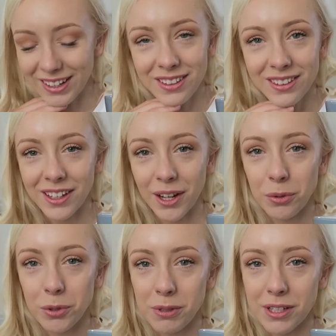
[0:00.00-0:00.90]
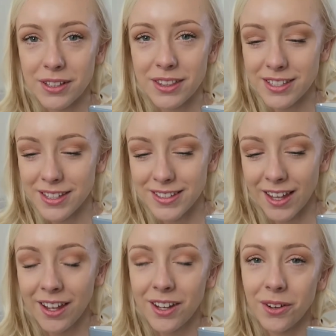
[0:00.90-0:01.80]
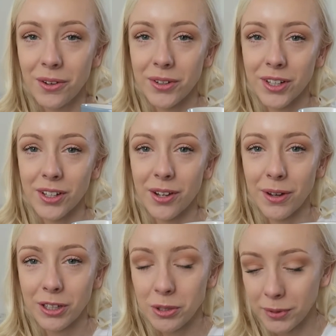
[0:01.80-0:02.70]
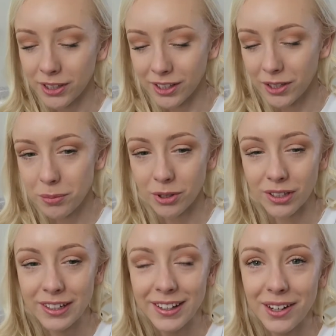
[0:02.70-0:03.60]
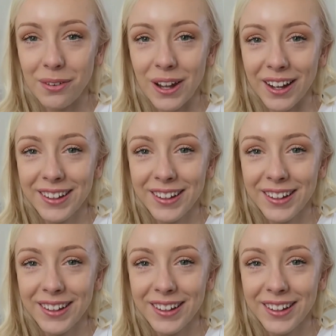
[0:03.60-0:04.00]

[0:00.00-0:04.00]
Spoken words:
I didn't think I would be this excited over a vacuum cleaner, but here we